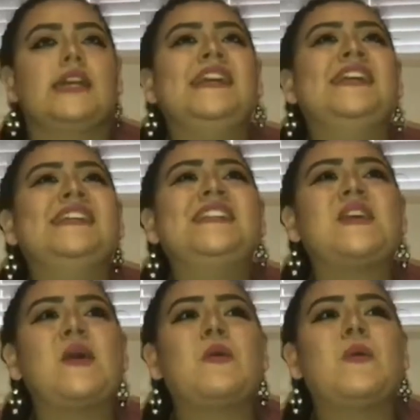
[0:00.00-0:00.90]
And
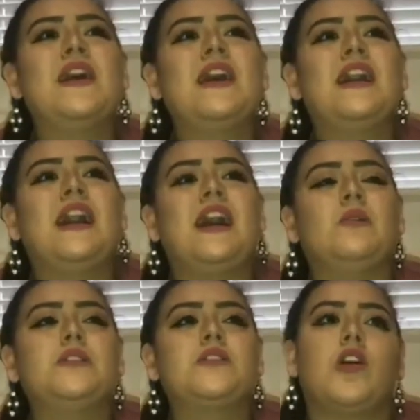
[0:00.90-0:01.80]
so I
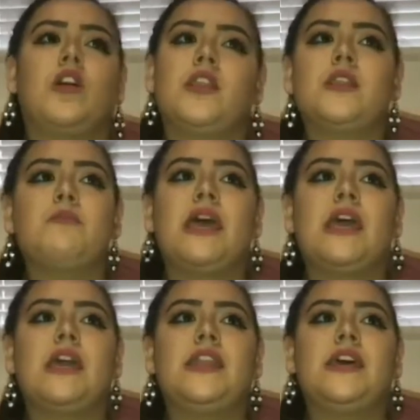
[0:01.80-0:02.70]
was on the
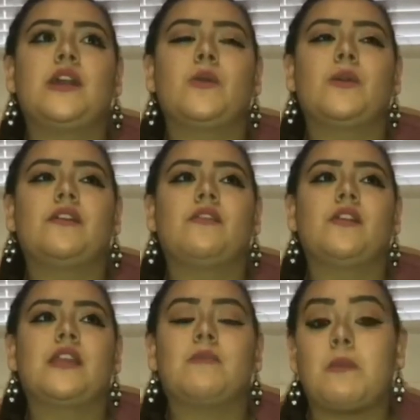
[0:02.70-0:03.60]
bed or whatever,
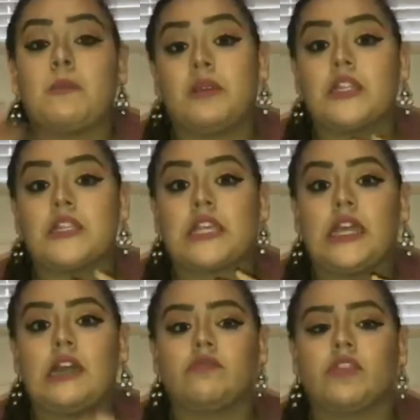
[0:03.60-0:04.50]
and they made my parents get
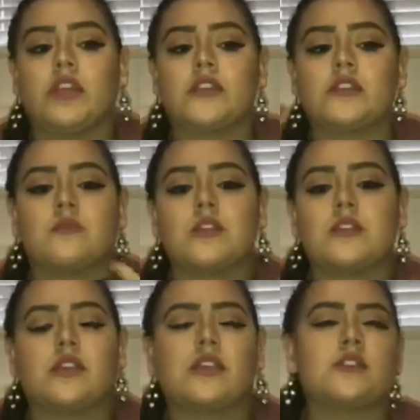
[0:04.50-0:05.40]
out for, like, some reason,
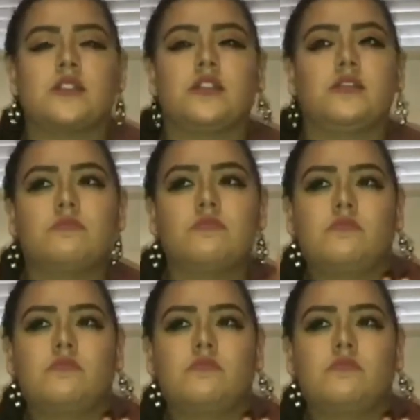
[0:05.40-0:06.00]
I guess, like,